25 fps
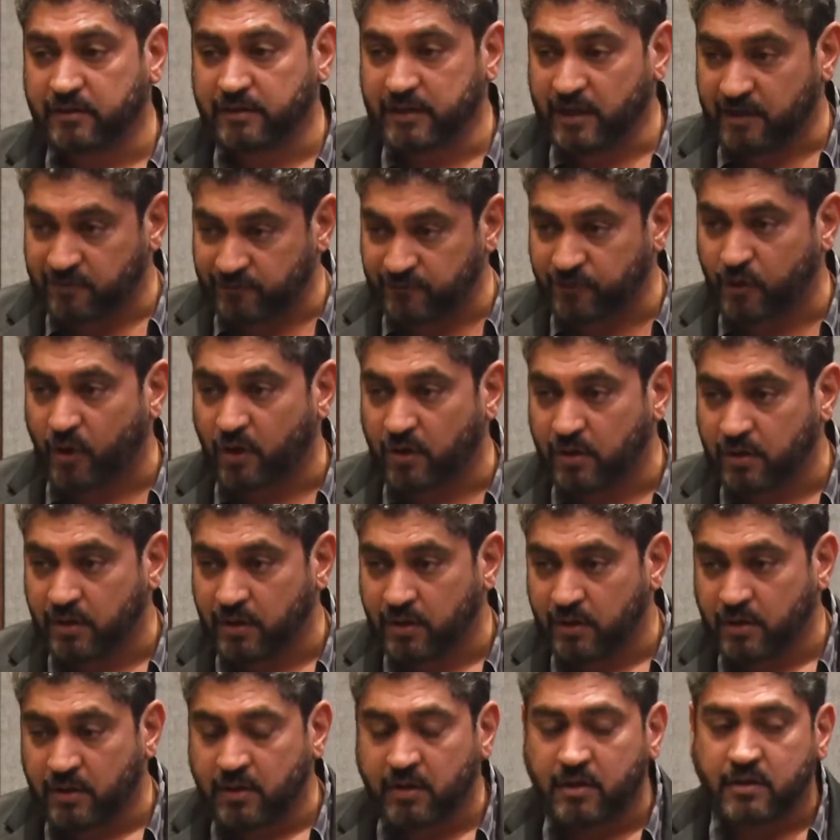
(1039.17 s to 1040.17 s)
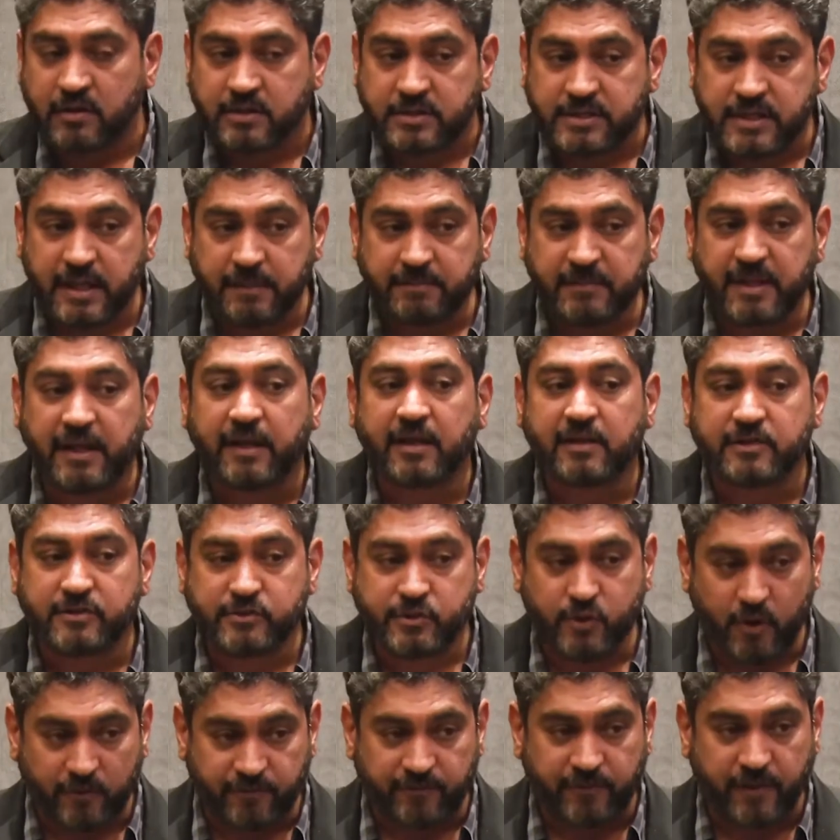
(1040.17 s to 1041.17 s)
they're flawed. Same thing in
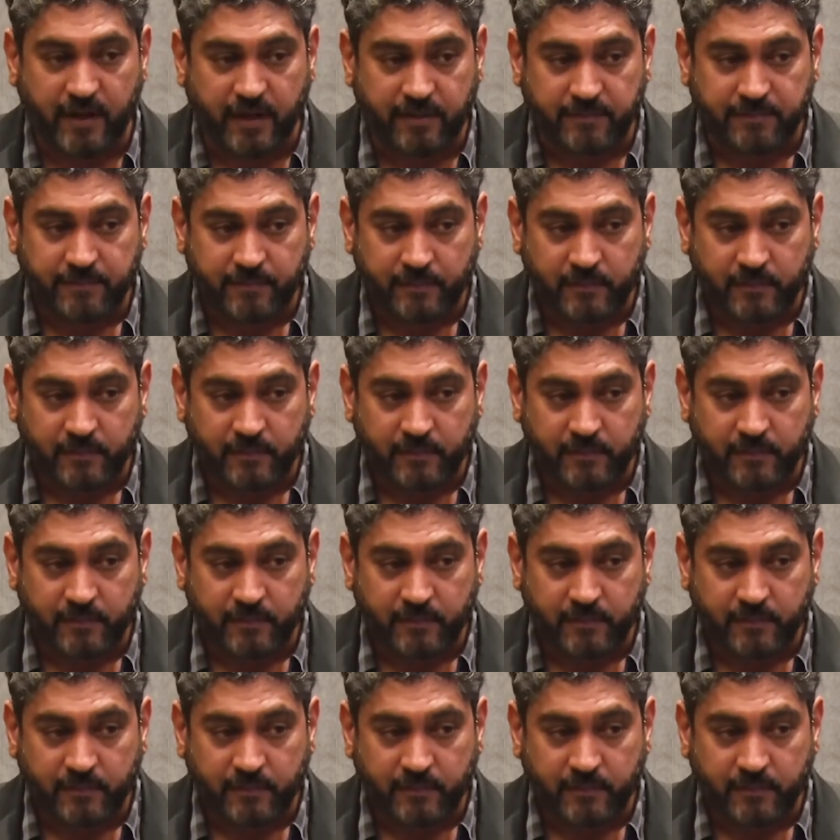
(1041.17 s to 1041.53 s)
software.